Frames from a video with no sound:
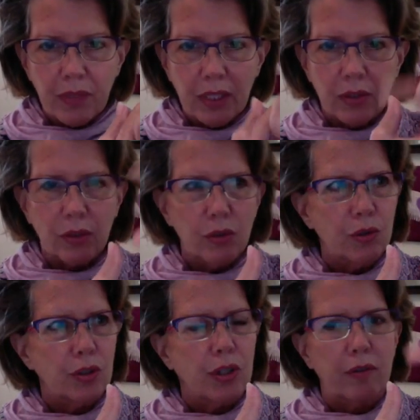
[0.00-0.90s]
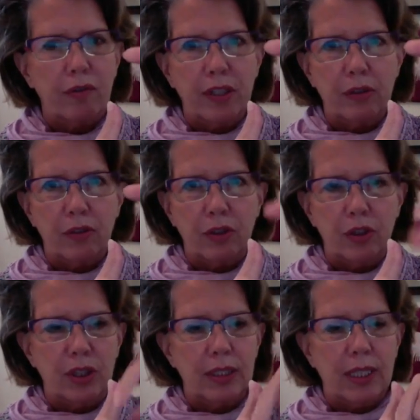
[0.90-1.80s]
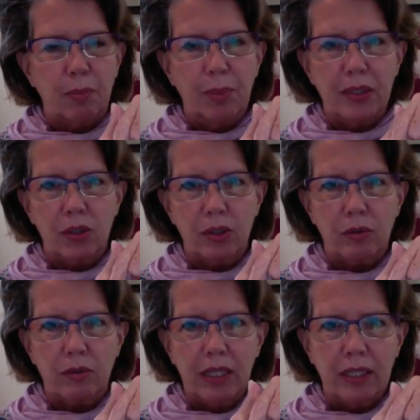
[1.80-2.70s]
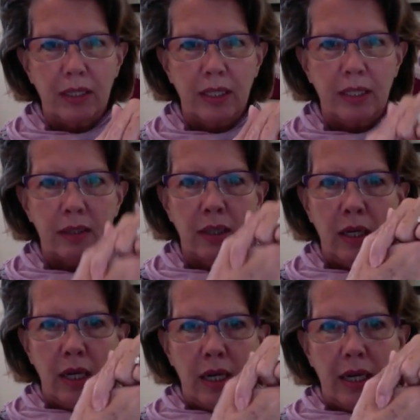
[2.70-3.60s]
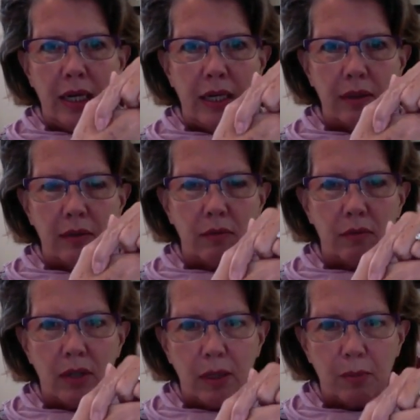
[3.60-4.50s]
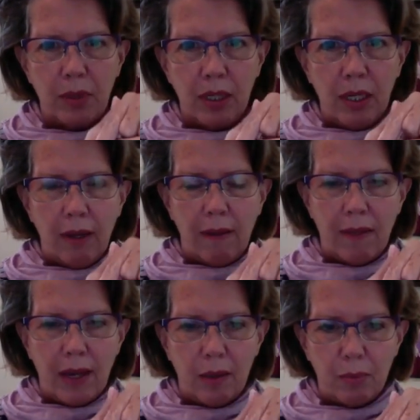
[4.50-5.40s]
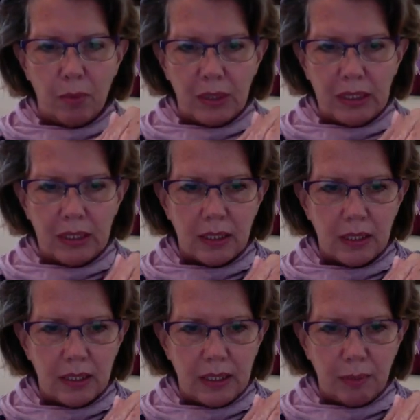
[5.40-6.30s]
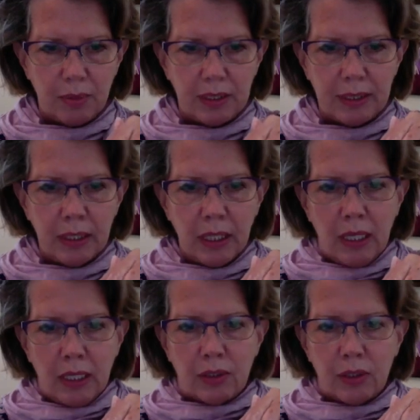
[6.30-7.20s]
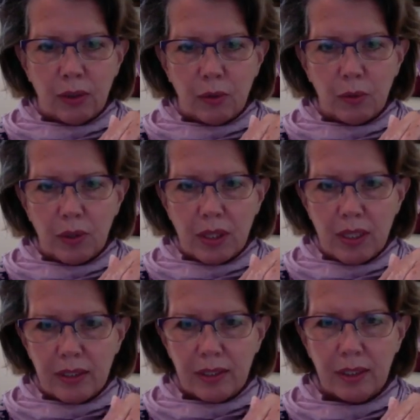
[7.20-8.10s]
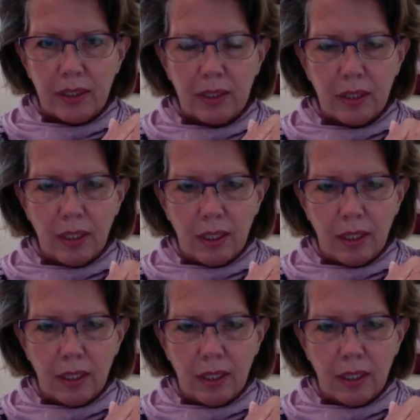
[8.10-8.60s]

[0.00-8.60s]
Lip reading: So you use your other fingers to just like pinch right in there and rub that point deeply. So this